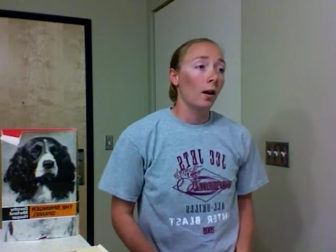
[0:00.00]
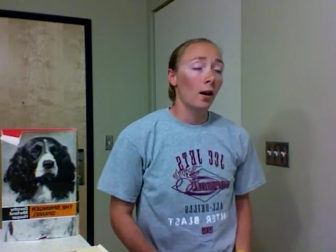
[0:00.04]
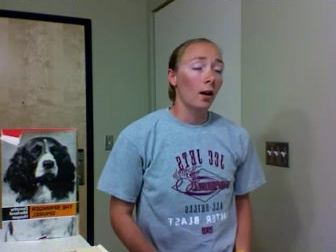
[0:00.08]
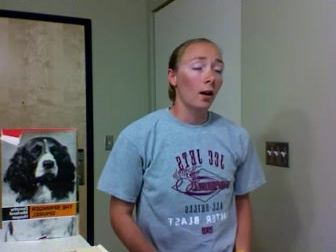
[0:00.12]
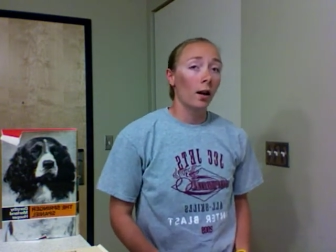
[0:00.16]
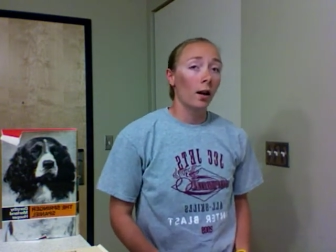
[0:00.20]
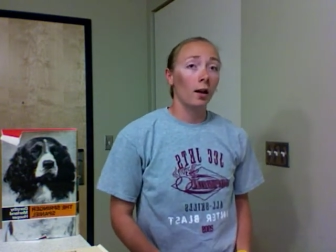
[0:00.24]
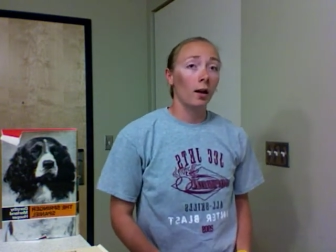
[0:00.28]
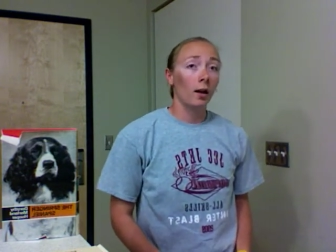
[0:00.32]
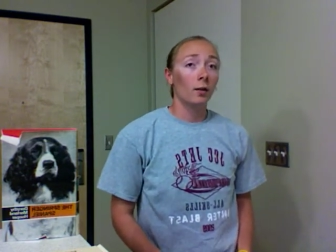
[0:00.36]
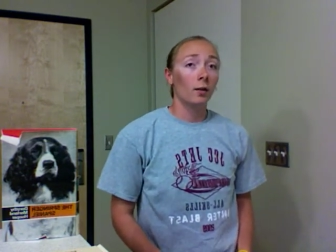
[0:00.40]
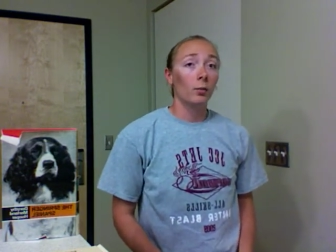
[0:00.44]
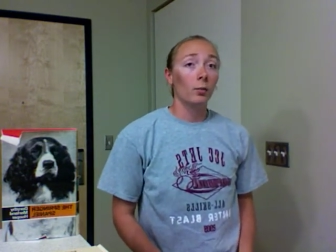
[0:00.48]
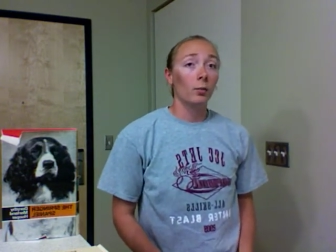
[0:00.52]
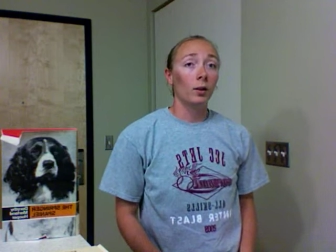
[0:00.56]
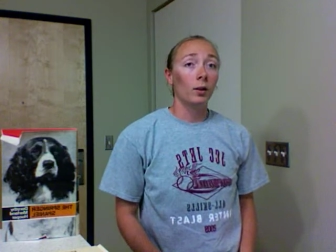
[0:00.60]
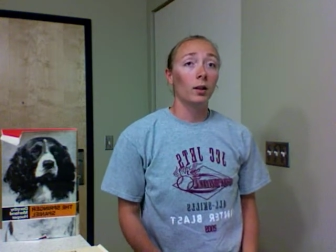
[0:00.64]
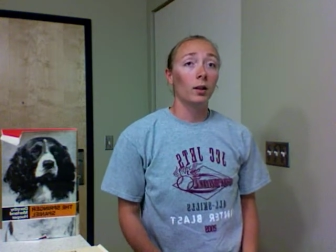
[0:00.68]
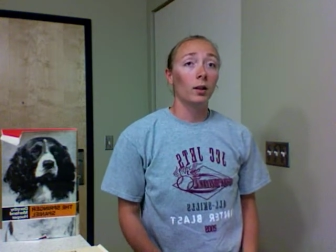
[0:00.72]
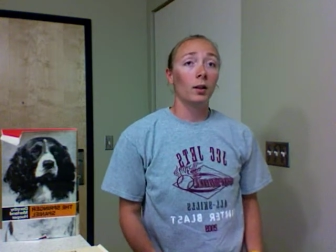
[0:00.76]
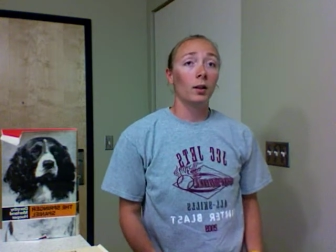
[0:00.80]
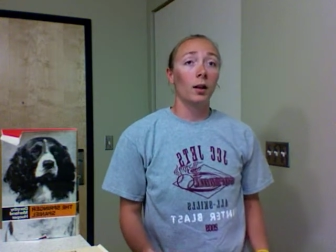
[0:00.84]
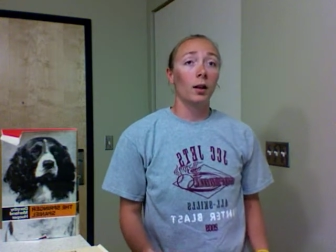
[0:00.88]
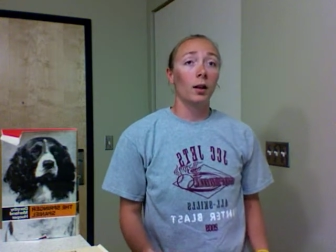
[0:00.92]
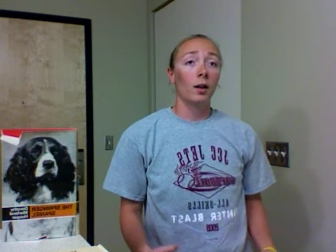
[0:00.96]
and
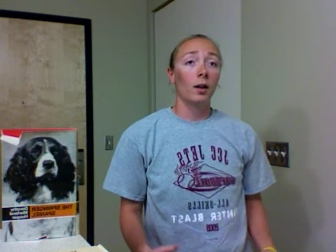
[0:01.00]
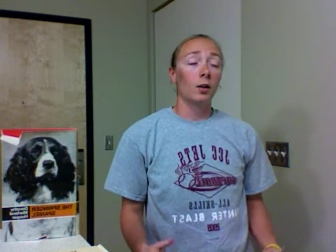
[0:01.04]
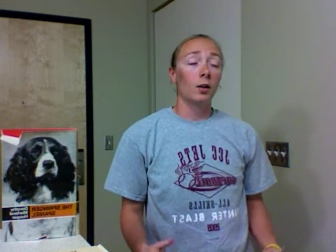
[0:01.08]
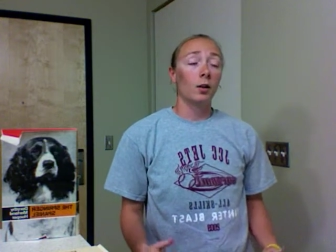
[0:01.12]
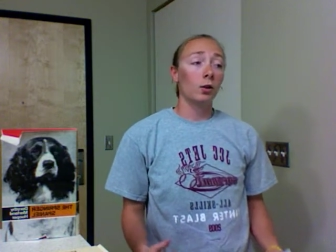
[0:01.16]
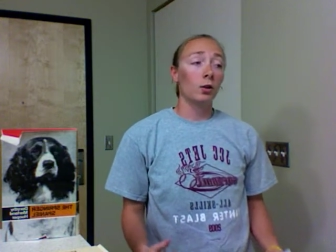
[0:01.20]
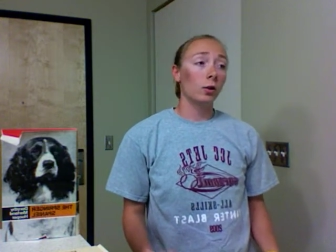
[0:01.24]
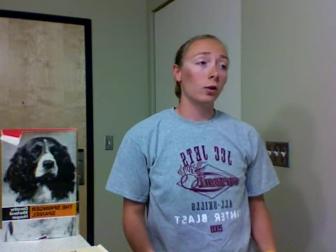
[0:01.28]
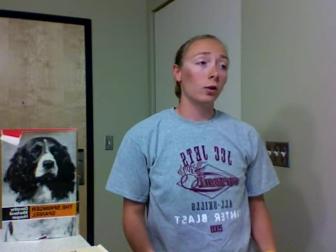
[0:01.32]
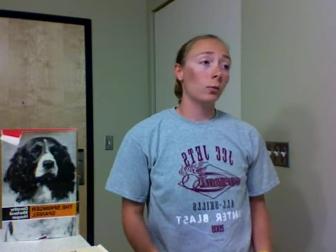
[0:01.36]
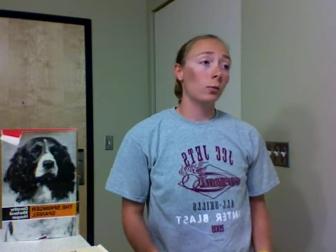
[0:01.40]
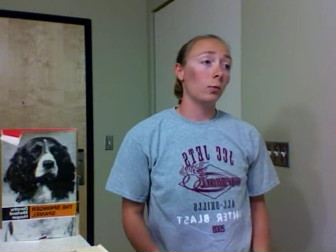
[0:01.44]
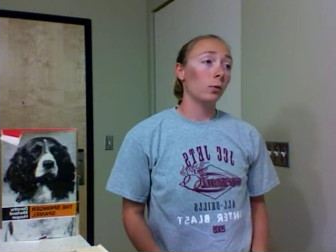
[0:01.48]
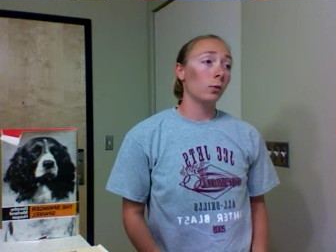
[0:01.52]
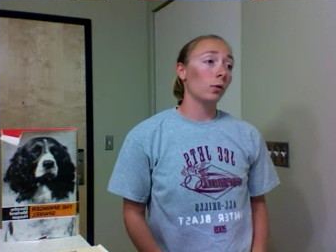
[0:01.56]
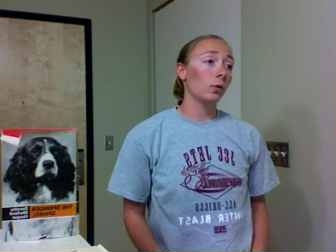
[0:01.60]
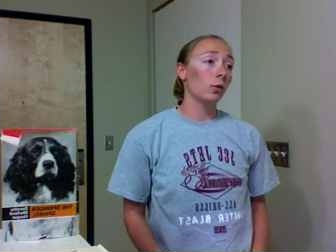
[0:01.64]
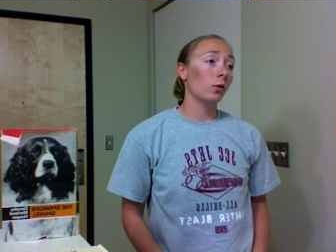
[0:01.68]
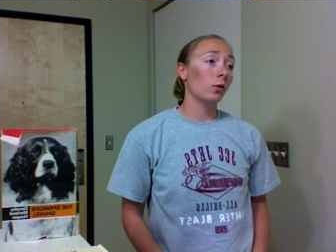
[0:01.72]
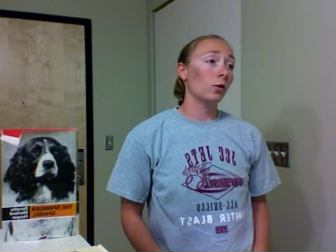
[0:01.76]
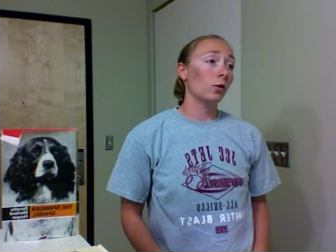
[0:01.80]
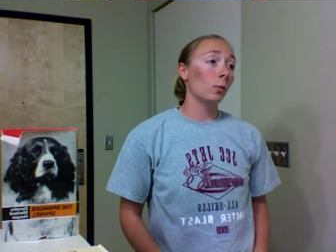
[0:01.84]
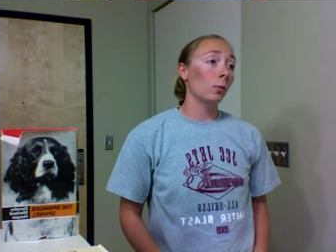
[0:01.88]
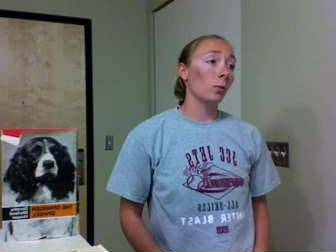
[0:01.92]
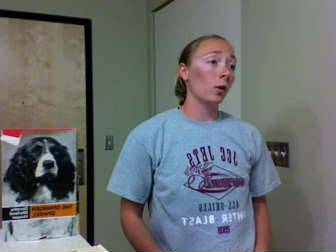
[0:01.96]
being good
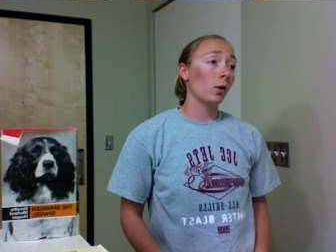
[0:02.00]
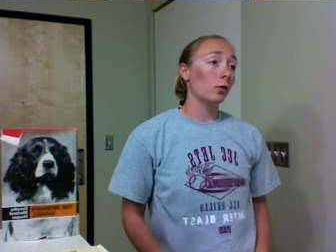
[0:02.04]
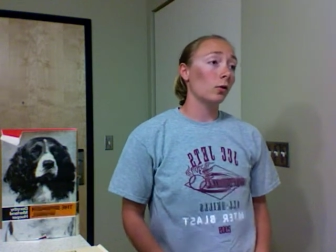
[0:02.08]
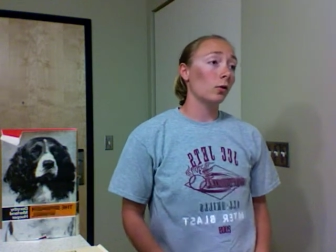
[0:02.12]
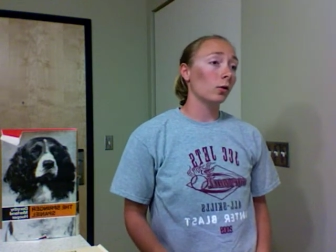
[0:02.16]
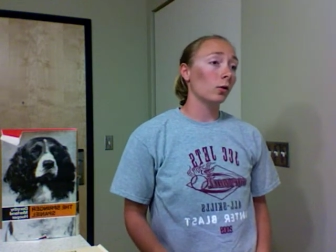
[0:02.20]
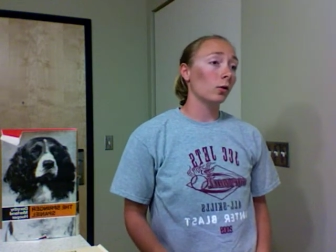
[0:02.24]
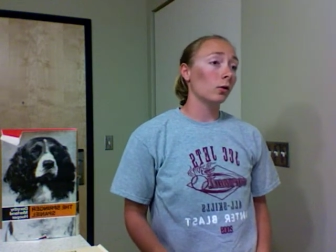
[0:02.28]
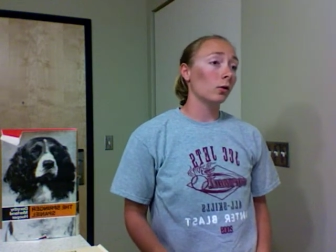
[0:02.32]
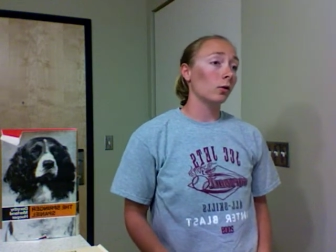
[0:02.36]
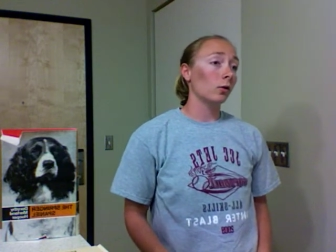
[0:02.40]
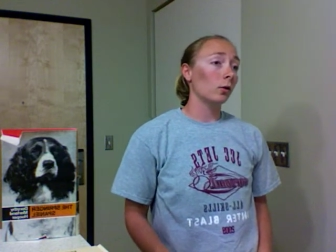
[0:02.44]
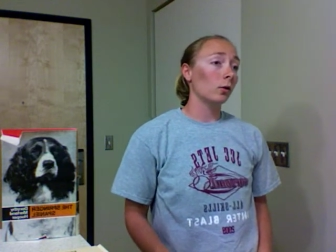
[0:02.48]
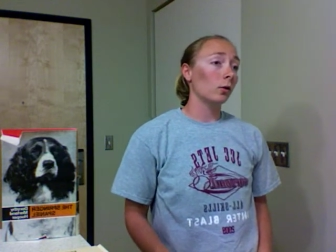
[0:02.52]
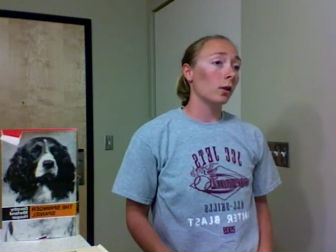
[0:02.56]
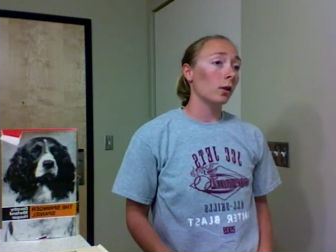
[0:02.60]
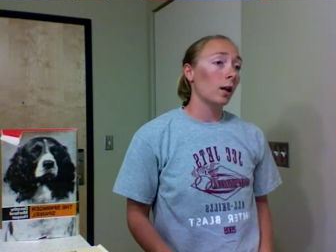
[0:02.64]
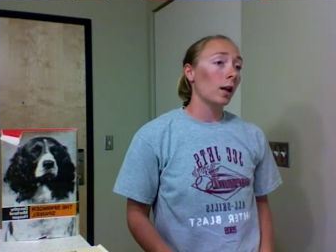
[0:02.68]
with small children